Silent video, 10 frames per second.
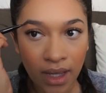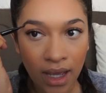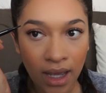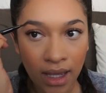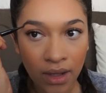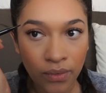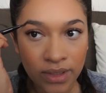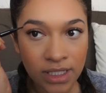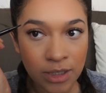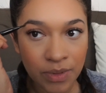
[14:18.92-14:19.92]
I
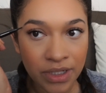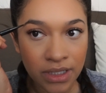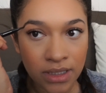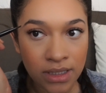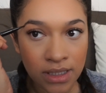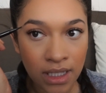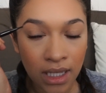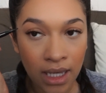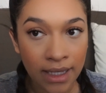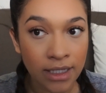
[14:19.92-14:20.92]
was
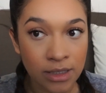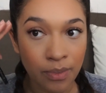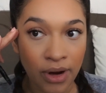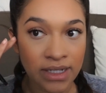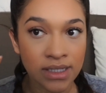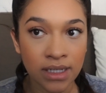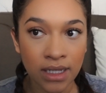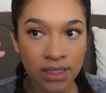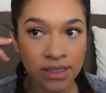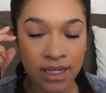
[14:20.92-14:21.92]
experiencing, I guess, Braxton
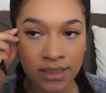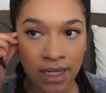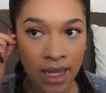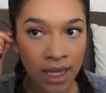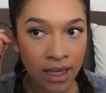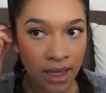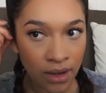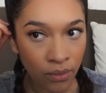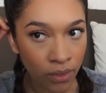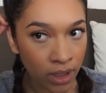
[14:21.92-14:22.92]
Hicks that day
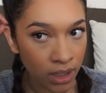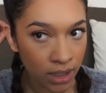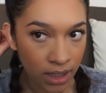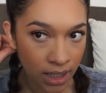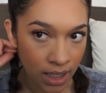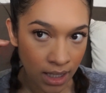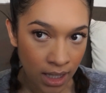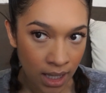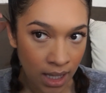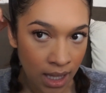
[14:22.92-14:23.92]
at work,
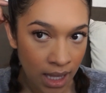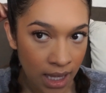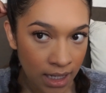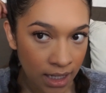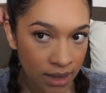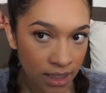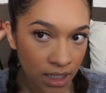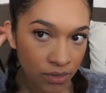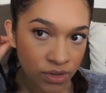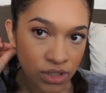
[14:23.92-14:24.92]
and I think
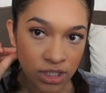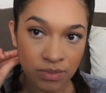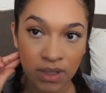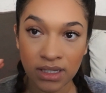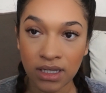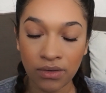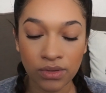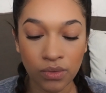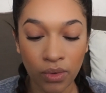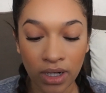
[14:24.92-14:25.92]
it was just because I
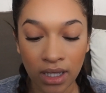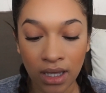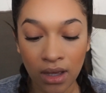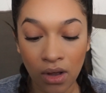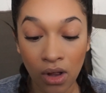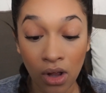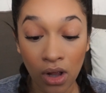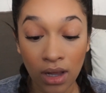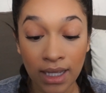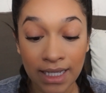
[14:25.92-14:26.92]
was working
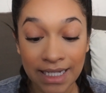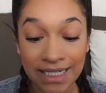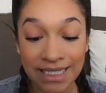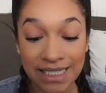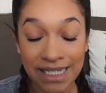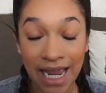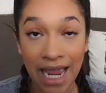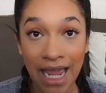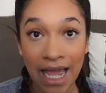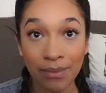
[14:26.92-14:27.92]
all
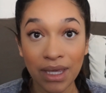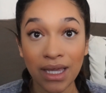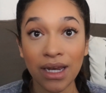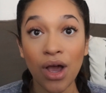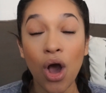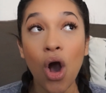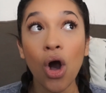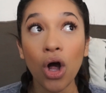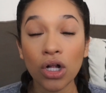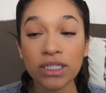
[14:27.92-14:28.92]
day. I mean,
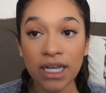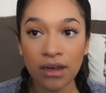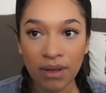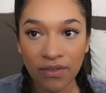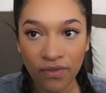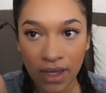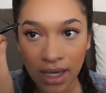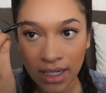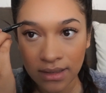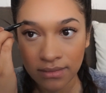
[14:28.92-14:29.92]
all day on my feet.
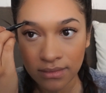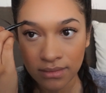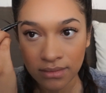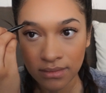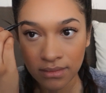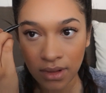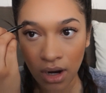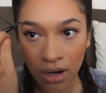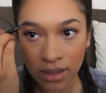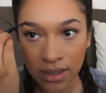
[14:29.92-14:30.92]
I
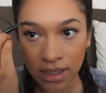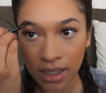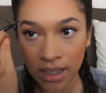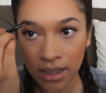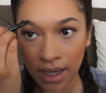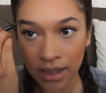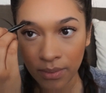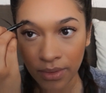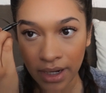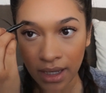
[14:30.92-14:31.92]
hardly had a
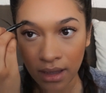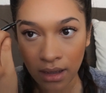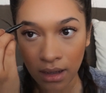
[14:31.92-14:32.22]
break.